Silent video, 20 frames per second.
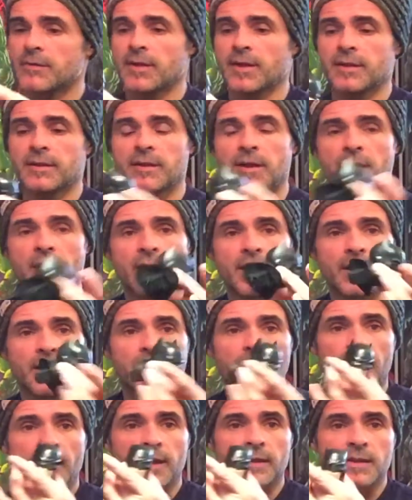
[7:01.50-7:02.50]
right there.
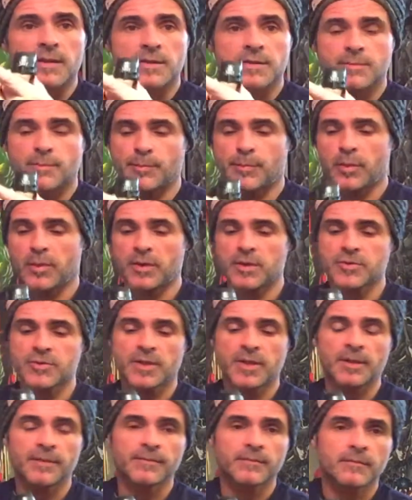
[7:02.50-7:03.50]
And this
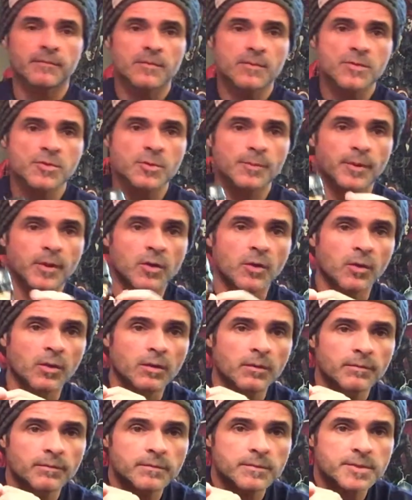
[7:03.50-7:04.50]
portrait, super
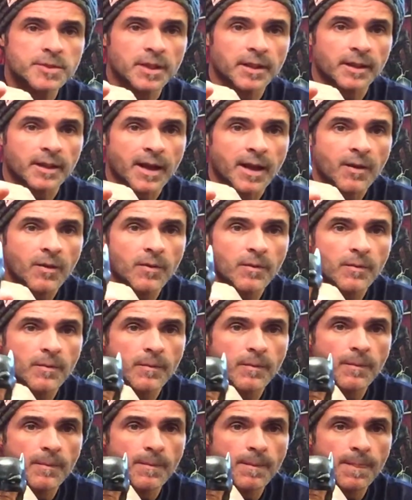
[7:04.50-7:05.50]
cool. Check it out.
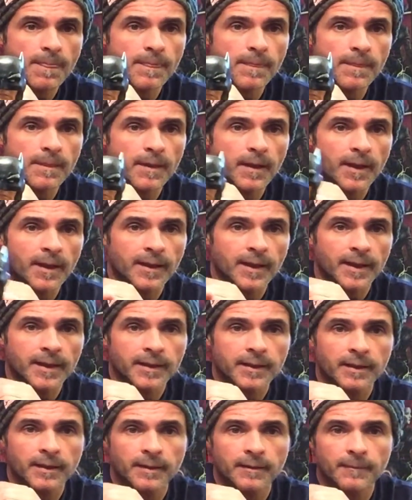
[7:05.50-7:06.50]
I
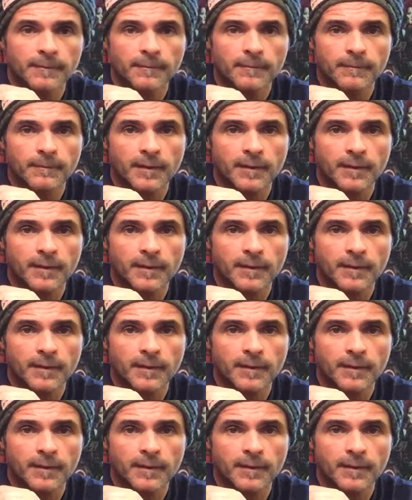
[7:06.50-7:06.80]
like it.